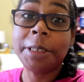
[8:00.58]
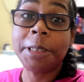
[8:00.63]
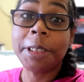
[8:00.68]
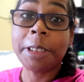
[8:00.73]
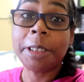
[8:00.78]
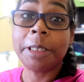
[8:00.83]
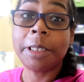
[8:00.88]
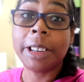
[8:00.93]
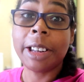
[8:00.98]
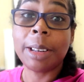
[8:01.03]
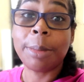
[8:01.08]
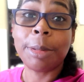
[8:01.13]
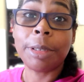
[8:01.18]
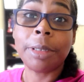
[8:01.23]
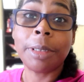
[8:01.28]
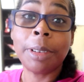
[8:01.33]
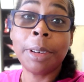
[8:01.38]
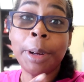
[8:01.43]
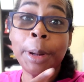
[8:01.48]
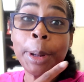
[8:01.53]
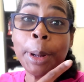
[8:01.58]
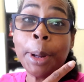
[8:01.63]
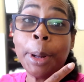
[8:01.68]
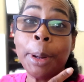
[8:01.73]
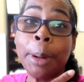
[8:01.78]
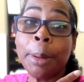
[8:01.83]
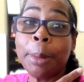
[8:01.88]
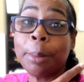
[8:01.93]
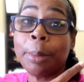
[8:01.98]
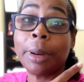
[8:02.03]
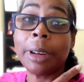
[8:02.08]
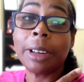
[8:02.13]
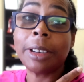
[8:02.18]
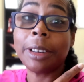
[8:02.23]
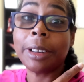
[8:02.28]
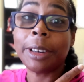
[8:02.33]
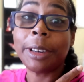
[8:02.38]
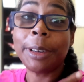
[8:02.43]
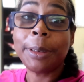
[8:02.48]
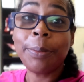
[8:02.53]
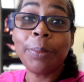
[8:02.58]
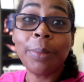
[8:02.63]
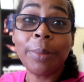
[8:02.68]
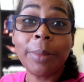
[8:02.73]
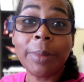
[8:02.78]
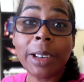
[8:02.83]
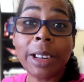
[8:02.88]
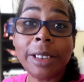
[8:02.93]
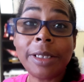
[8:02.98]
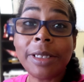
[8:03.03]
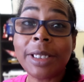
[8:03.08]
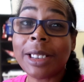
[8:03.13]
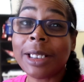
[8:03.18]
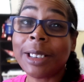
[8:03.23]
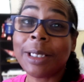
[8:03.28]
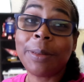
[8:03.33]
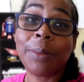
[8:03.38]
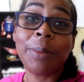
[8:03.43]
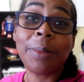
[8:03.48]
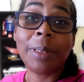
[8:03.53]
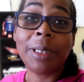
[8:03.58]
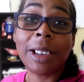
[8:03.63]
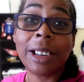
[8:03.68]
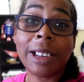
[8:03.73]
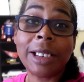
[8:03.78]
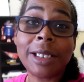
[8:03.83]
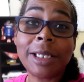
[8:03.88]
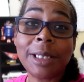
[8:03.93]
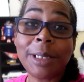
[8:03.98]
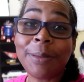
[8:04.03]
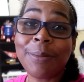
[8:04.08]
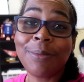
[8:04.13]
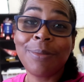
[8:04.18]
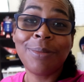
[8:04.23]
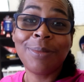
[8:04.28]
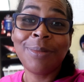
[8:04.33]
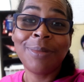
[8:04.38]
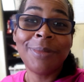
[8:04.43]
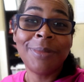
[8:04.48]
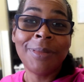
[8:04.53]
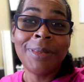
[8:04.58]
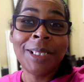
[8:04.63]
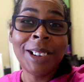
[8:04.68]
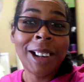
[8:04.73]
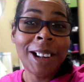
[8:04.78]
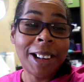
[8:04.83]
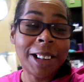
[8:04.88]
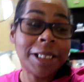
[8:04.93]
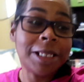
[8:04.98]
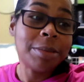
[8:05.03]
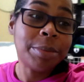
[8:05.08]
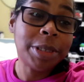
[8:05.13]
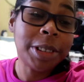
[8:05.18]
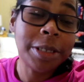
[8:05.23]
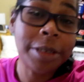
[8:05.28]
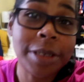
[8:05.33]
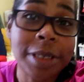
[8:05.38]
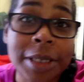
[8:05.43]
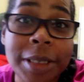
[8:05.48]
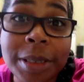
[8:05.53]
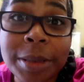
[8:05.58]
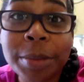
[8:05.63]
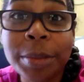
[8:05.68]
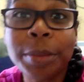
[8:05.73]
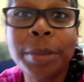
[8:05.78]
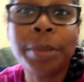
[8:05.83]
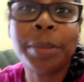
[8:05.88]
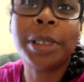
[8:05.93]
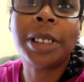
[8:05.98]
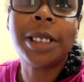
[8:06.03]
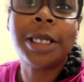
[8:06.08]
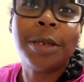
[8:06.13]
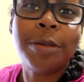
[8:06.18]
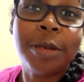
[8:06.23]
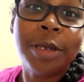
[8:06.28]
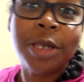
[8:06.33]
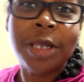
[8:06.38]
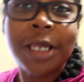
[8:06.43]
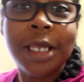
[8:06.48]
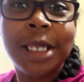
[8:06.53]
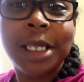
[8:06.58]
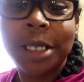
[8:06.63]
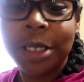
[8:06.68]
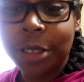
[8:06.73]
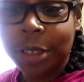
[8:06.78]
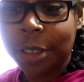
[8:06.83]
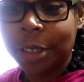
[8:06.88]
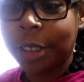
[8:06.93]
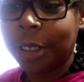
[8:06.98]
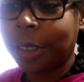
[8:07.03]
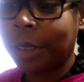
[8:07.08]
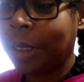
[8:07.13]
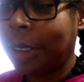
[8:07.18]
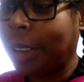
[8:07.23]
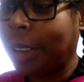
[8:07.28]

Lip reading: another camera back there. Can you see it? That I could be using, but this one's just easier